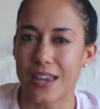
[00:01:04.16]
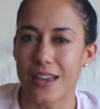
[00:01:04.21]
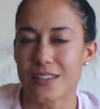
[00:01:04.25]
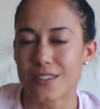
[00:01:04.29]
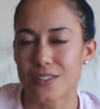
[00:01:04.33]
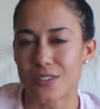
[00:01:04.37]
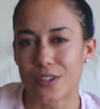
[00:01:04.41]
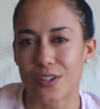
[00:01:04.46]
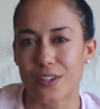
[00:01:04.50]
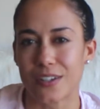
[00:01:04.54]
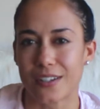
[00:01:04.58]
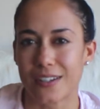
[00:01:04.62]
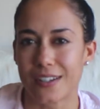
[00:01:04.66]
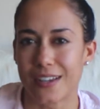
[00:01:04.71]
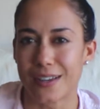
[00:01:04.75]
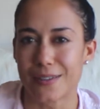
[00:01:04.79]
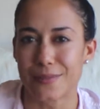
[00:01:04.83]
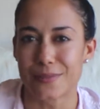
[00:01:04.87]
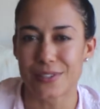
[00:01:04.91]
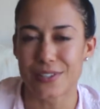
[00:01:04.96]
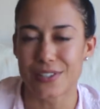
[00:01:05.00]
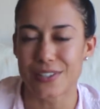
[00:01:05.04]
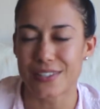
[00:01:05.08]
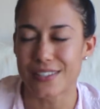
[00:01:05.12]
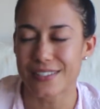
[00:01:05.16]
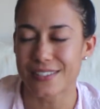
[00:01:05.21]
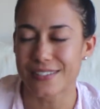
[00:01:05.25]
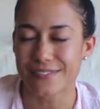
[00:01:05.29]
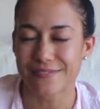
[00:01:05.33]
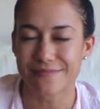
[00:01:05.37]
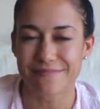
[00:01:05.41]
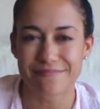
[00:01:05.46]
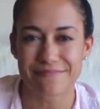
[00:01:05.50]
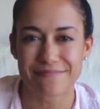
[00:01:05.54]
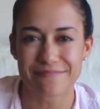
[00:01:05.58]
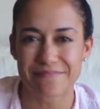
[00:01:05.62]
answer. I'm just
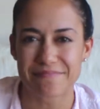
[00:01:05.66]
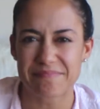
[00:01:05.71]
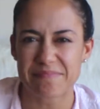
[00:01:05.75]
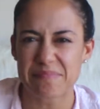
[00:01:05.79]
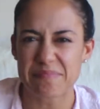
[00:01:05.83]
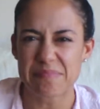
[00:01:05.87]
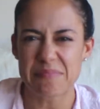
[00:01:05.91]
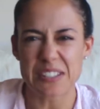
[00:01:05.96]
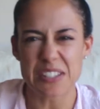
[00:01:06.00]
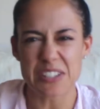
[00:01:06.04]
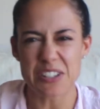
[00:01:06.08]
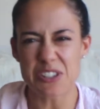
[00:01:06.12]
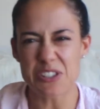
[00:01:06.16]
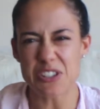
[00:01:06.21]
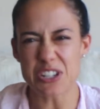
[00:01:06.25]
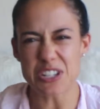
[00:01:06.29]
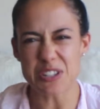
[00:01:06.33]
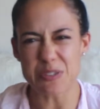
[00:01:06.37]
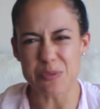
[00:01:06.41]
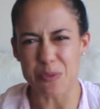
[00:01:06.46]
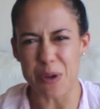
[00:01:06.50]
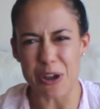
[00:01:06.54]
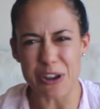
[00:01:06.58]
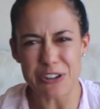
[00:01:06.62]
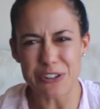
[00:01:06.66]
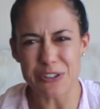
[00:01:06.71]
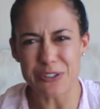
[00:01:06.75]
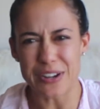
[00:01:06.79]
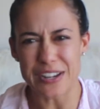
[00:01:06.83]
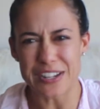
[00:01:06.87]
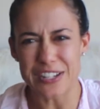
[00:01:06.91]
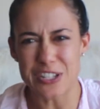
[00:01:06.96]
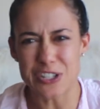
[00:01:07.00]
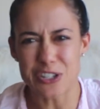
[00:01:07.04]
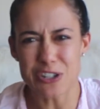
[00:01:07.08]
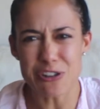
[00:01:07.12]

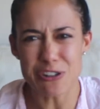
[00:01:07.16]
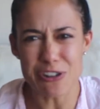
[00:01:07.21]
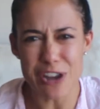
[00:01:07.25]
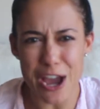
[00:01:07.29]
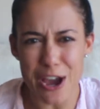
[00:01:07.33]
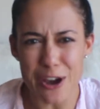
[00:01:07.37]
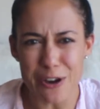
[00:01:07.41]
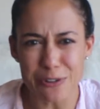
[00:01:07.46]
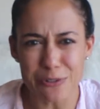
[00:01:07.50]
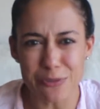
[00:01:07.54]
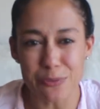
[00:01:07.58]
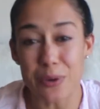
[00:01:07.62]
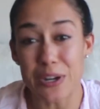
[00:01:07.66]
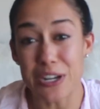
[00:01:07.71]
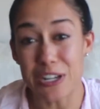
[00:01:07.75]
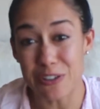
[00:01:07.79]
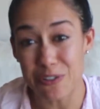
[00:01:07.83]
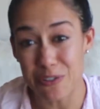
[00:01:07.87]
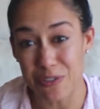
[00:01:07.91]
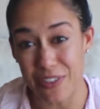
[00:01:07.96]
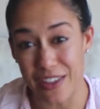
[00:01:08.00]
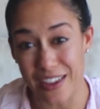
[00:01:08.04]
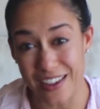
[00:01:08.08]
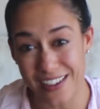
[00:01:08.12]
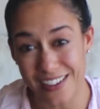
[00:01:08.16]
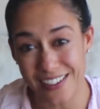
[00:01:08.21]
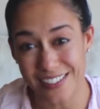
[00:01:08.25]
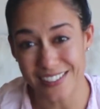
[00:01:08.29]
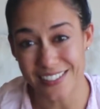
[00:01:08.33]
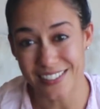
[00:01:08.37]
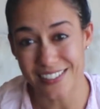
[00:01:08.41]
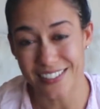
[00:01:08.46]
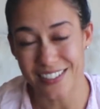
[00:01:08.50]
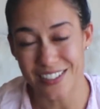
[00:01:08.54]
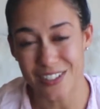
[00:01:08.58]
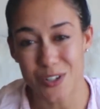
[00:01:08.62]
wondering, do you know? What do you think?
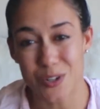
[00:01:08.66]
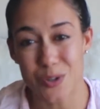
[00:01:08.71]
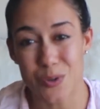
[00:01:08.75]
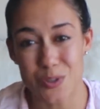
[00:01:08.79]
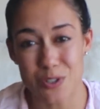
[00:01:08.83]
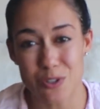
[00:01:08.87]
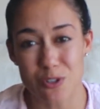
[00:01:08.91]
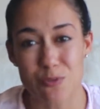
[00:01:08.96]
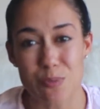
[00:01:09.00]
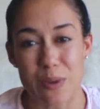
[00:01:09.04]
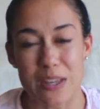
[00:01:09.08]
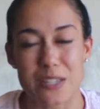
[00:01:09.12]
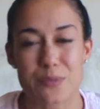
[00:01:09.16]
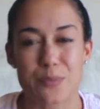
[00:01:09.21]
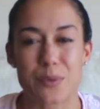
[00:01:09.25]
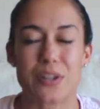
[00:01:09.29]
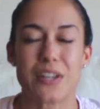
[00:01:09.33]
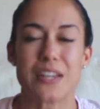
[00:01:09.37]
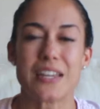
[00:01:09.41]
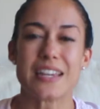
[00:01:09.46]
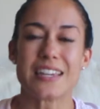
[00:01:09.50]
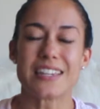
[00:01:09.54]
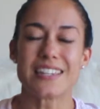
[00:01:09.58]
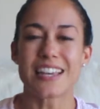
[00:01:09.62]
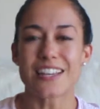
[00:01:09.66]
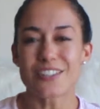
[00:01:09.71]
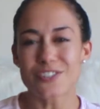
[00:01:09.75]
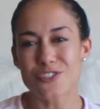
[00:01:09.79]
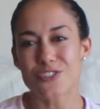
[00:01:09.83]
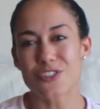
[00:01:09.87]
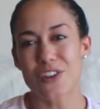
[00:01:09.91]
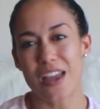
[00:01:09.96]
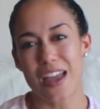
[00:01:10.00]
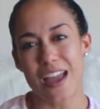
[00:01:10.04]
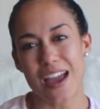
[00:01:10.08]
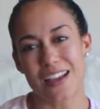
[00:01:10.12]
Who is responsible?
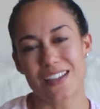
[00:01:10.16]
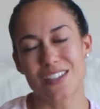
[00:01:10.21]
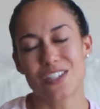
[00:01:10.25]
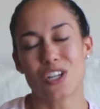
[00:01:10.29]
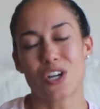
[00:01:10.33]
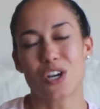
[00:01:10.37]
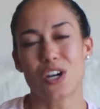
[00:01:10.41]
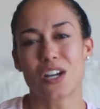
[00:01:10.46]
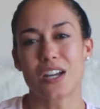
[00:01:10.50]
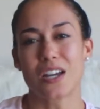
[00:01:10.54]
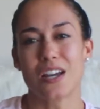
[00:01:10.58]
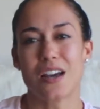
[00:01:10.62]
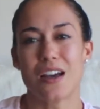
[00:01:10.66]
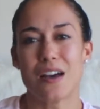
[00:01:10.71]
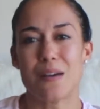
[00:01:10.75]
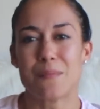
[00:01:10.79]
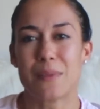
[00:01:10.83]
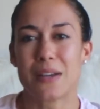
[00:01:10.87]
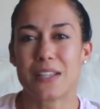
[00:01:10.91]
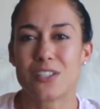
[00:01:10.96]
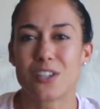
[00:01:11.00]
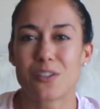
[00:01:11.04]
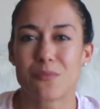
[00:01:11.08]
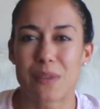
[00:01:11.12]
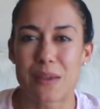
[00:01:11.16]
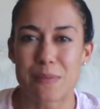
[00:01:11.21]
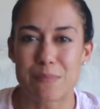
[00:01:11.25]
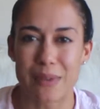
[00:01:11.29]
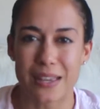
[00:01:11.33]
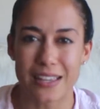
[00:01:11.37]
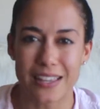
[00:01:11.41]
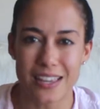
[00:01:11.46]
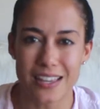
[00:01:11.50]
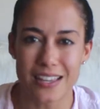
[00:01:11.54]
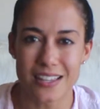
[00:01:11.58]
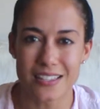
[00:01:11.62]
Yesterday I took my
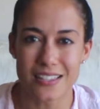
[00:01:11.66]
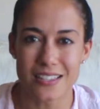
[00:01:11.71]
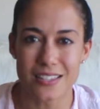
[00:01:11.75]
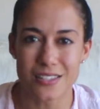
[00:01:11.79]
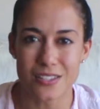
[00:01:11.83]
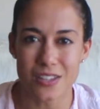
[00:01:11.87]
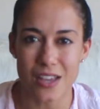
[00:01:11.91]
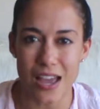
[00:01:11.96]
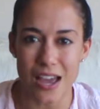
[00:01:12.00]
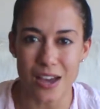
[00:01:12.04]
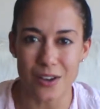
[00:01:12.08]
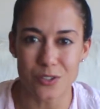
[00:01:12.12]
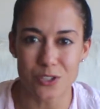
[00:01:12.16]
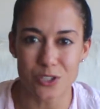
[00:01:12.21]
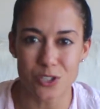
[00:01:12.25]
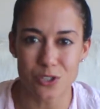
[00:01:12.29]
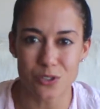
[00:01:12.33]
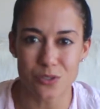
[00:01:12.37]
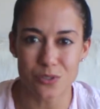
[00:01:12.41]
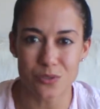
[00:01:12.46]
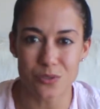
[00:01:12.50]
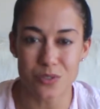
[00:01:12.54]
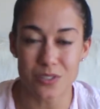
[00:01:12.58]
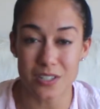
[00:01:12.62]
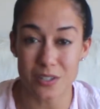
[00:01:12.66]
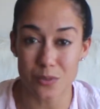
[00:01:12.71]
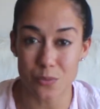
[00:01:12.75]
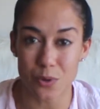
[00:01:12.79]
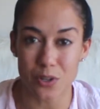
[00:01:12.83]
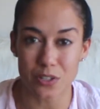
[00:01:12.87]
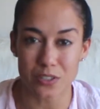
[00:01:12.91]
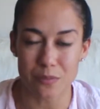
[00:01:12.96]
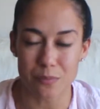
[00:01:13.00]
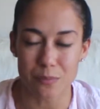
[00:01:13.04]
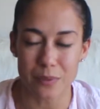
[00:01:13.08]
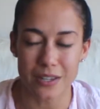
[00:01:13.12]
big kids out to
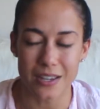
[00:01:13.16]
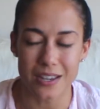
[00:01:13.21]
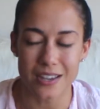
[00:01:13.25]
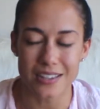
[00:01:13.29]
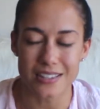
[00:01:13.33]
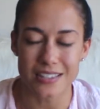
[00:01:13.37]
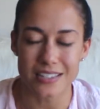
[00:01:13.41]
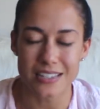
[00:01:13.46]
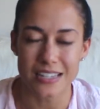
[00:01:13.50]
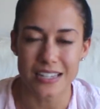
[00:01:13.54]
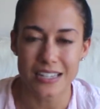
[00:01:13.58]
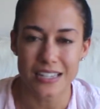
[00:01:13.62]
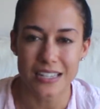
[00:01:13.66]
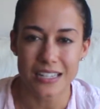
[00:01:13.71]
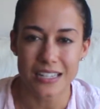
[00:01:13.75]
SeaWorld because